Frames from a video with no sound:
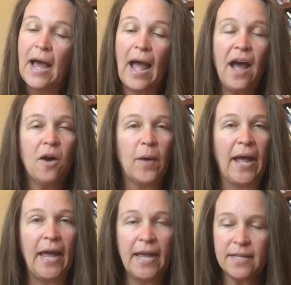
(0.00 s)
How
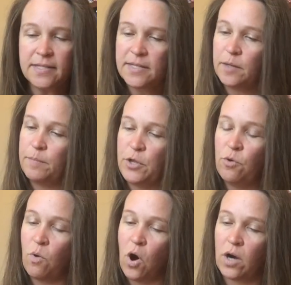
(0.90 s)
handsome
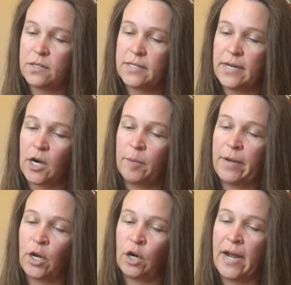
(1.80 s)
you are, said
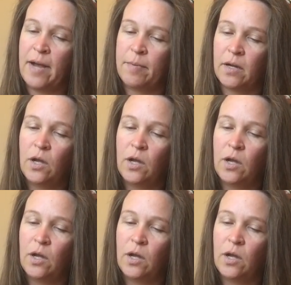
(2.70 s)
Hermit crab.